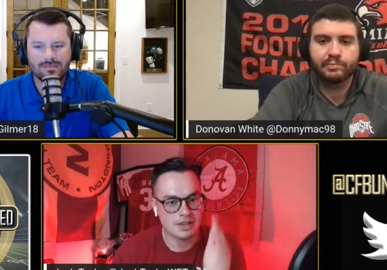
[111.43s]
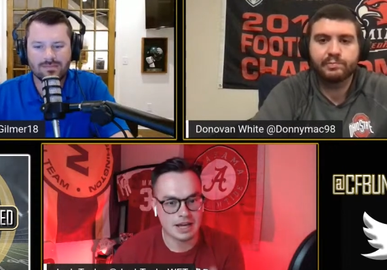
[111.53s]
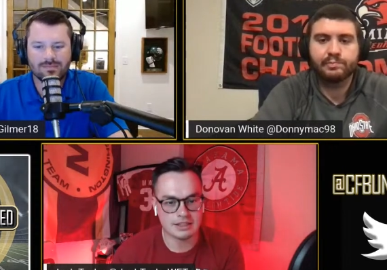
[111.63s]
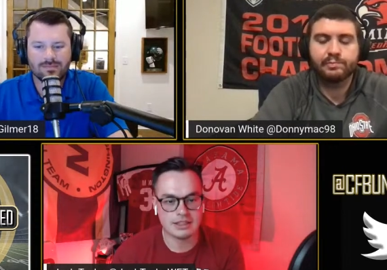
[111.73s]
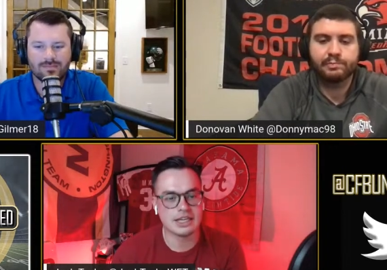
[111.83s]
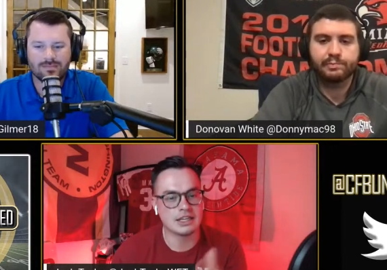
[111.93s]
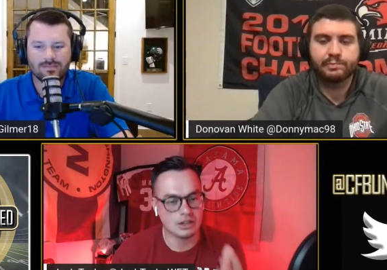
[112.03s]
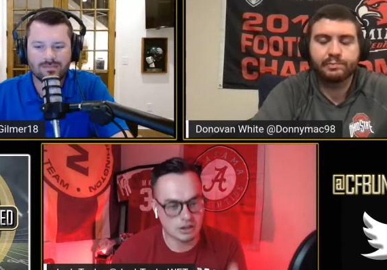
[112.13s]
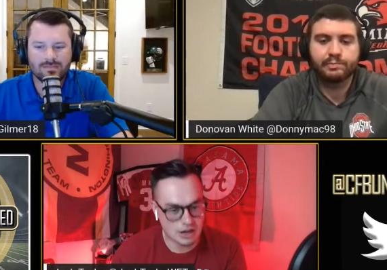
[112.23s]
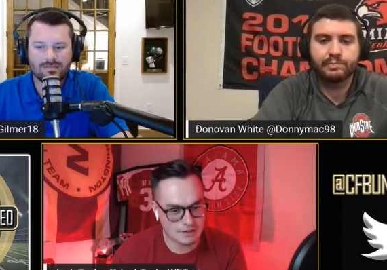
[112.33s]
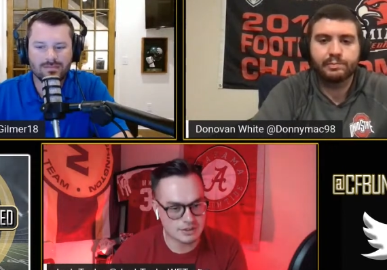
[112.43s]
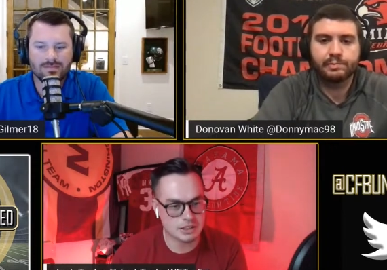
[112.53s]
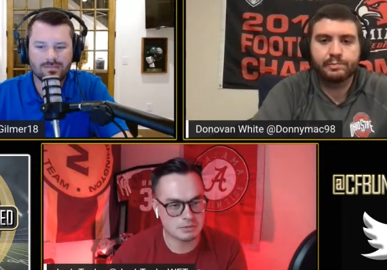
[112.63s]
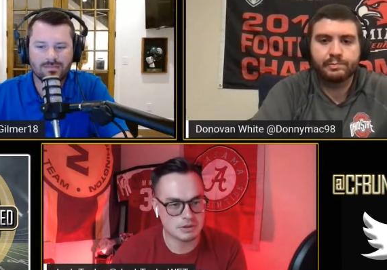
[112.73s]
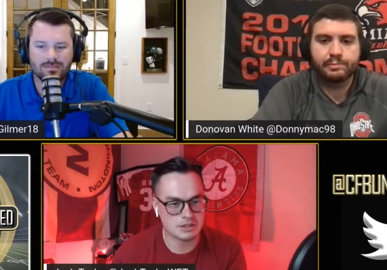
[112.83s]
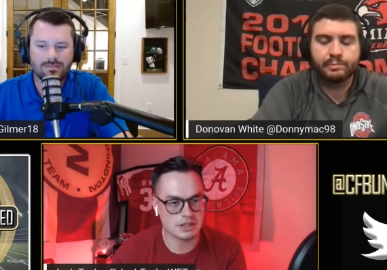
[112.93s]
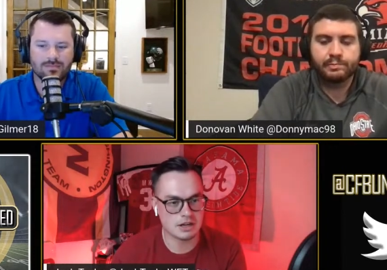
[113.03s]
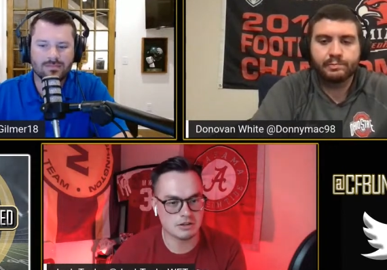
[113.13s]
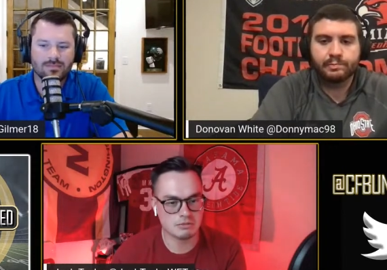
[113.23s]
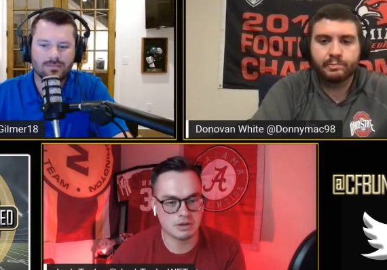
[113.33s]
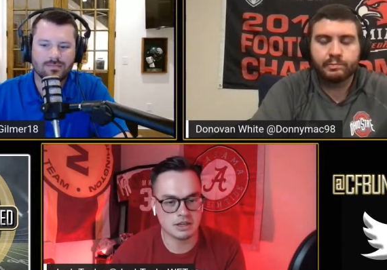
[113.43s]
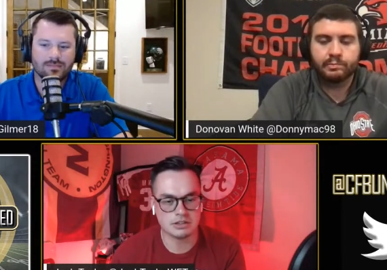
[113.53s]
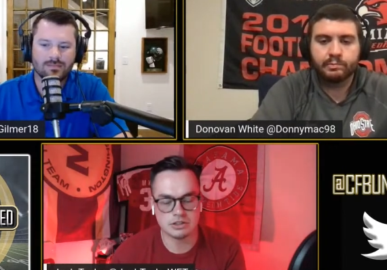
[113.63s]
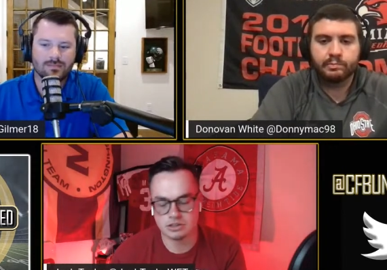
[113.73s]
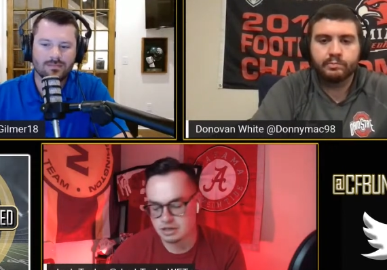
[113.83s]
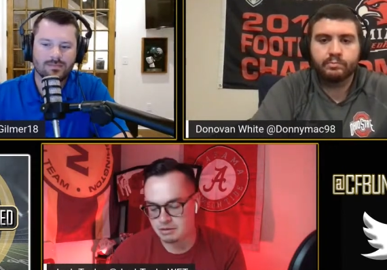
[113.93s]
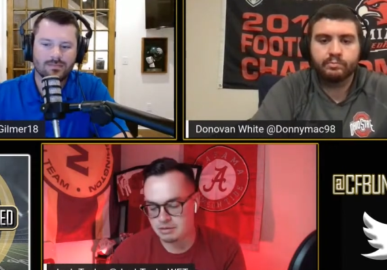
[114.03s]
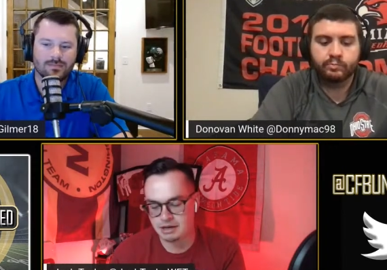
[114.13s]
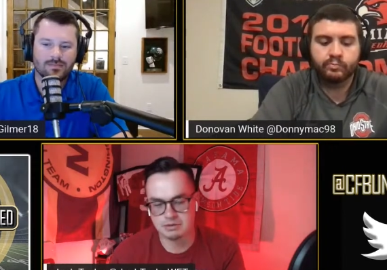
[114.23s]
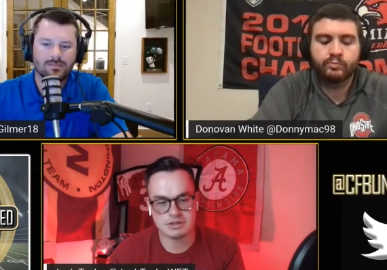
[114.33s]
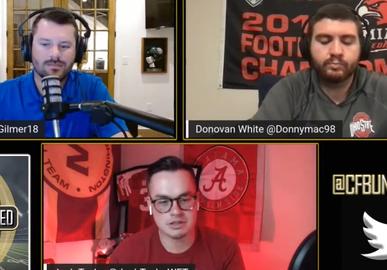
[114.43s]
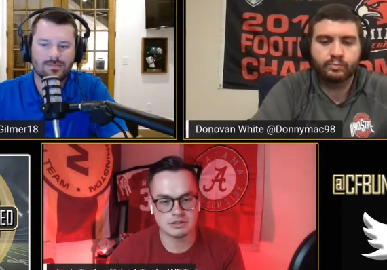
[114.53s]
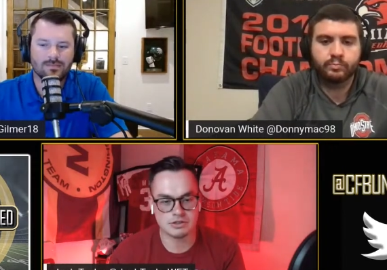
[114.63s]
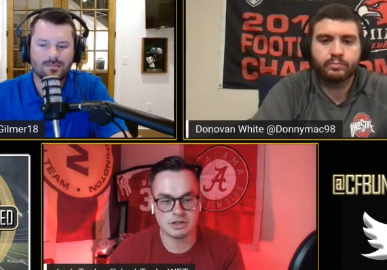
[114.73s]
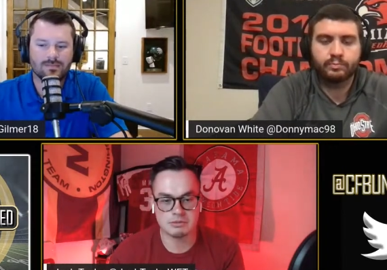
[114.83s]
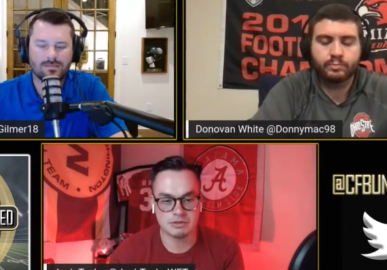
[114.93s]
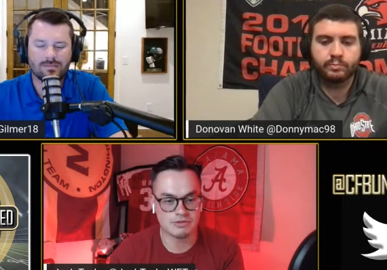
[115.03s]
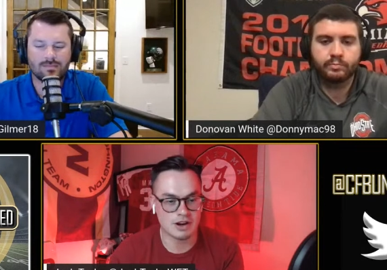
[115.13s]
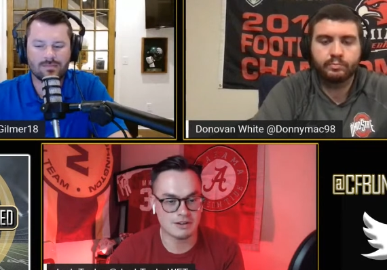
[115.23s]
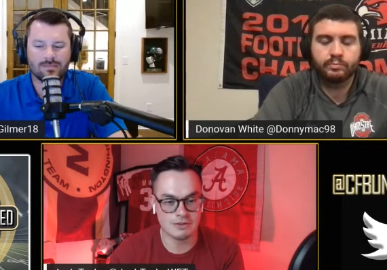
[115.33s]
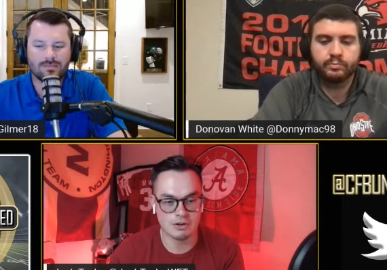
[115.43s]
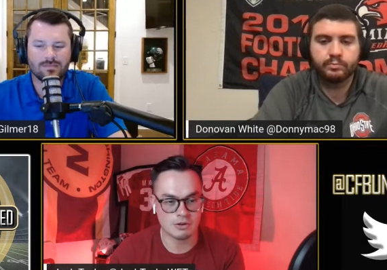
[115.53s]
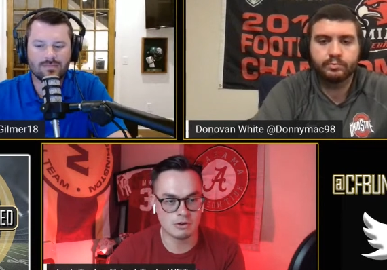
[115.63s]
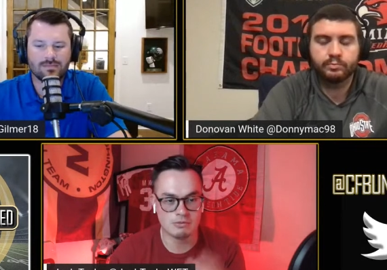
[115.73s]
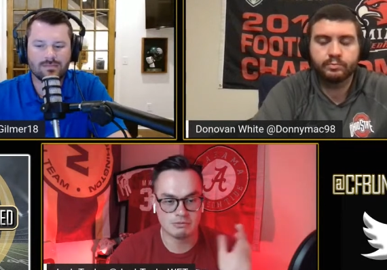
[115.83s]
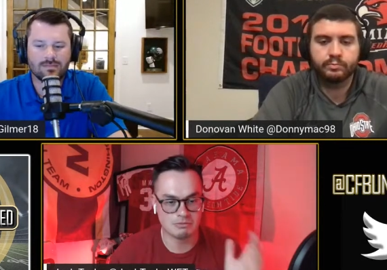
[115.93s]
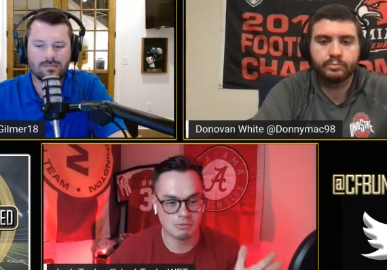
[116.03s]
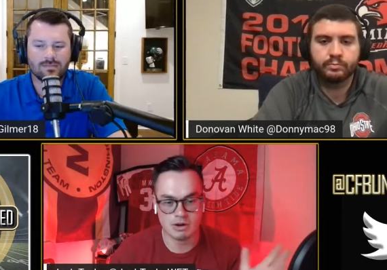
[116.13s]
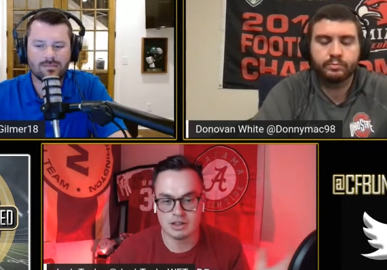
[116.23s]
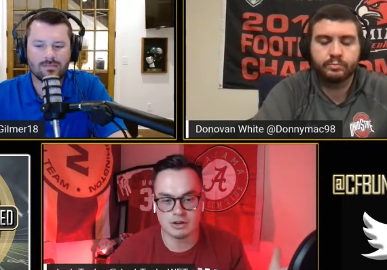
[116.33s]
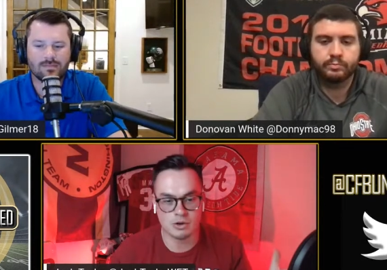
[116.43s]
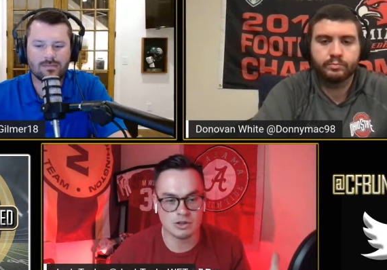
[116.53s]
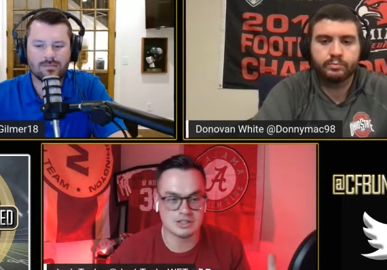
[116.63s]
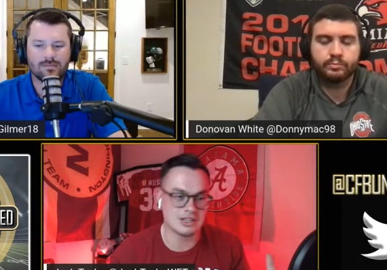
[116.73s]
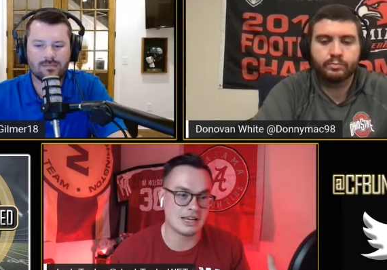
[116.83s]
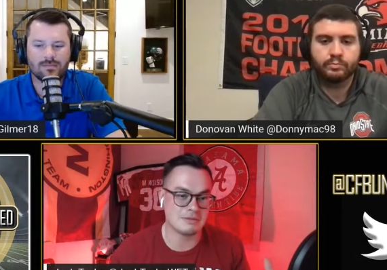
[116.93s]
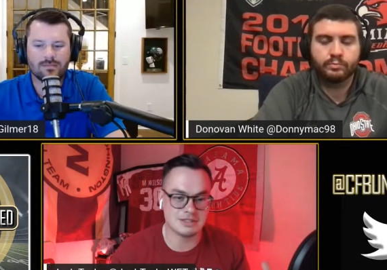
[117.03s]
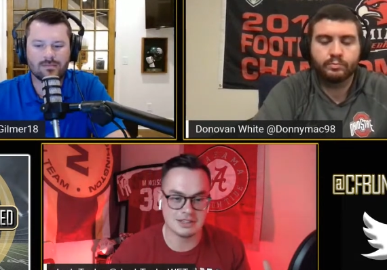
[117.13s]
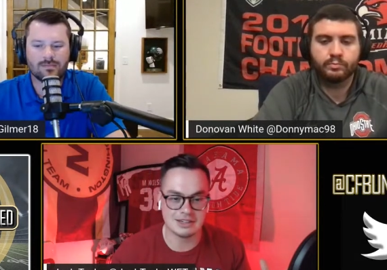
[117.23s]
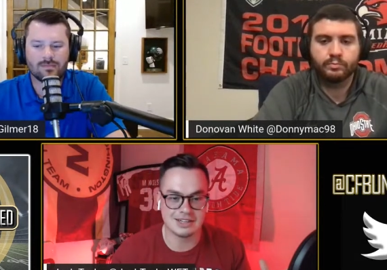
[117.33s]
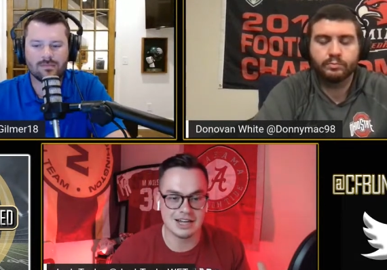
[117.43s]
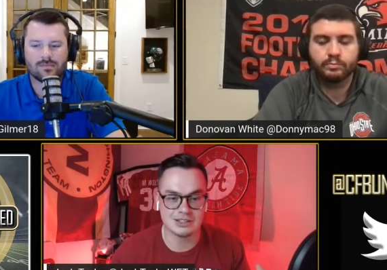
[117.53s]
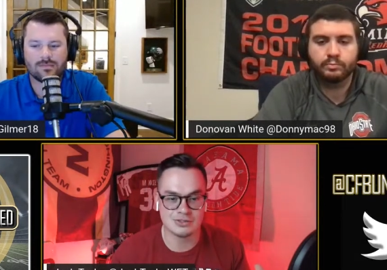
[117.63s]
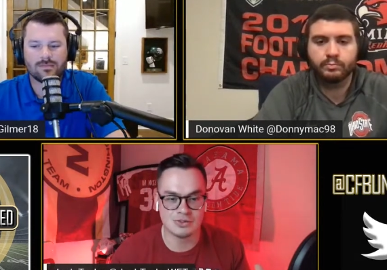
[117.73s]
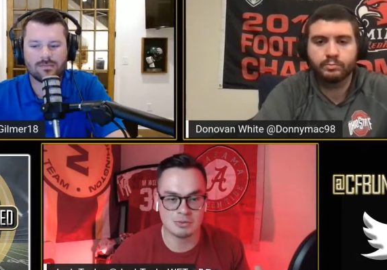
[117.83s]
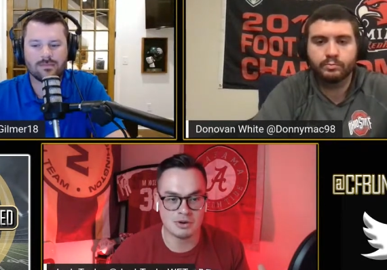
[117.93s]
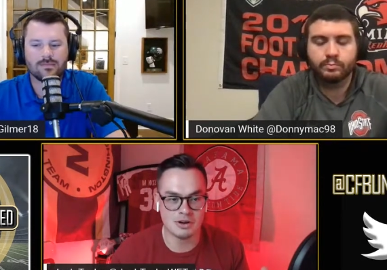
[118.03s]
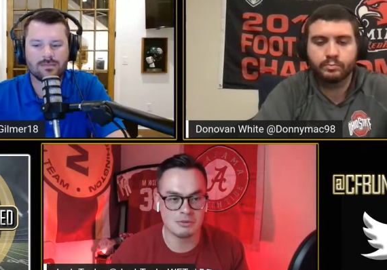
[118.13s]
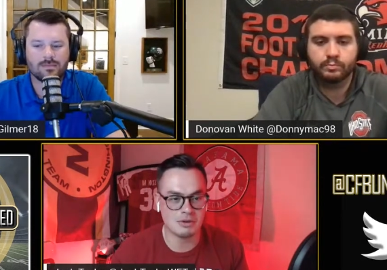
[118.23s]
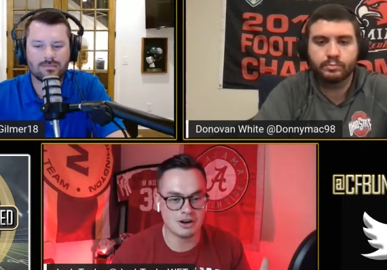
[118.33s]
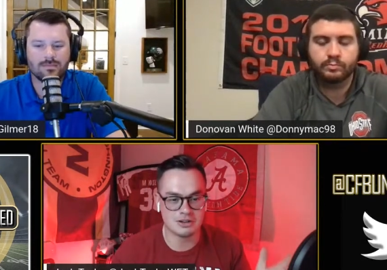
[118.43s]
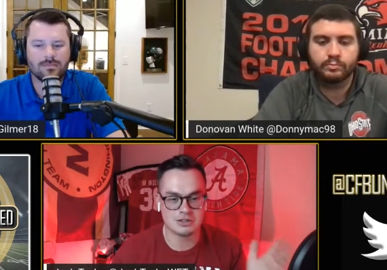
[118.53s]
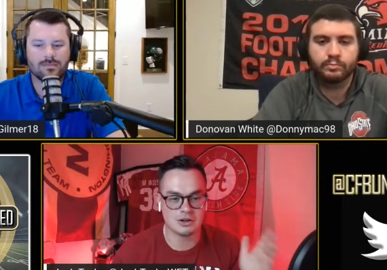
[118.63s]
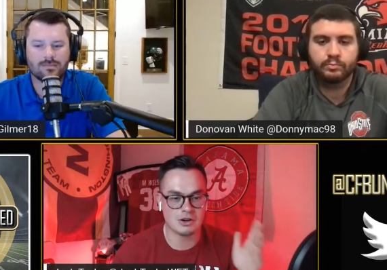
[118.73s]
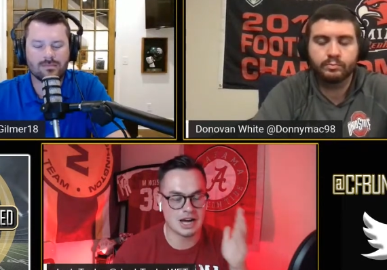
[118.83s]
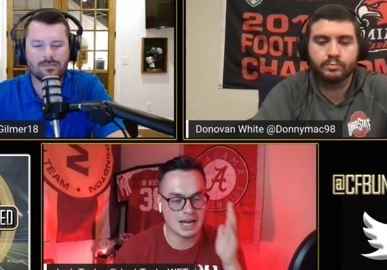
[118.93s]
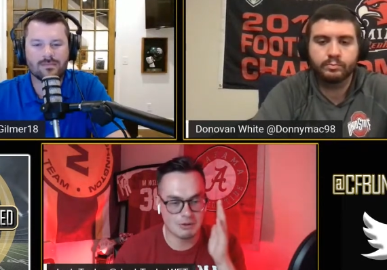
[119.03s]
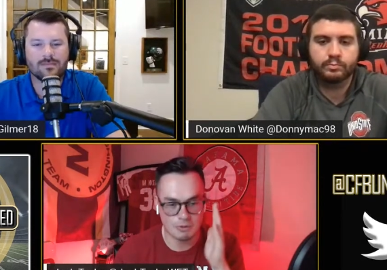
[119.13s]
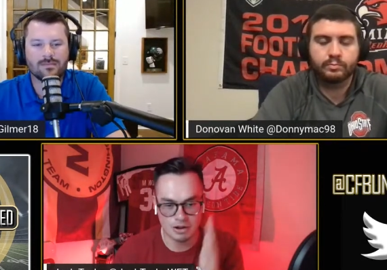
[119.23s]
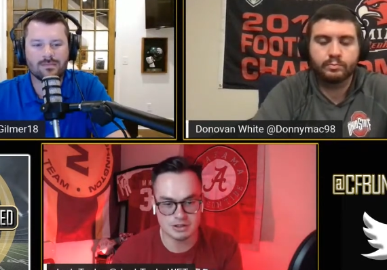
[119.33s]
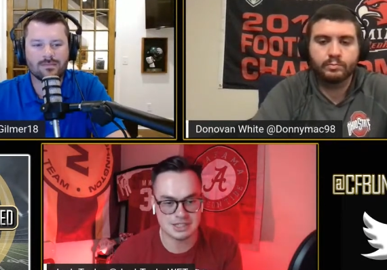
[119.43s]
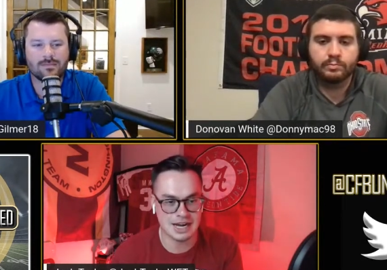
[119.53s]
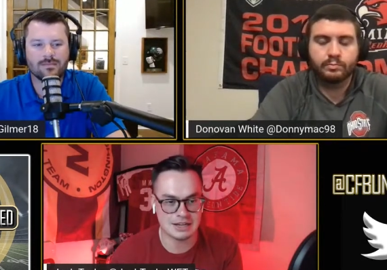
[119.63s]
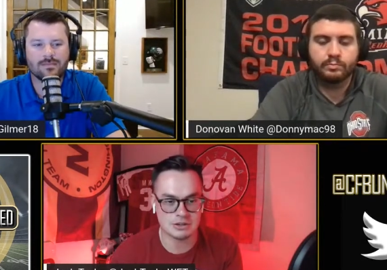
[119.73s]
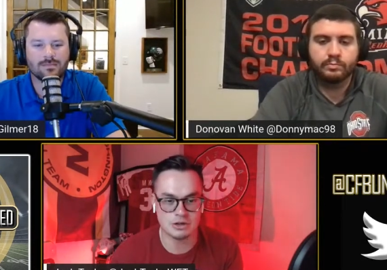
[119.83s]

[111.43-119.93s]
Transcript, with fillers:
Speaker 1: I think, you know, obviously depends a lot on Penix Jr. coming back with his injury. But Fryfogle, one of the coolest names in college football, but also one of those guys who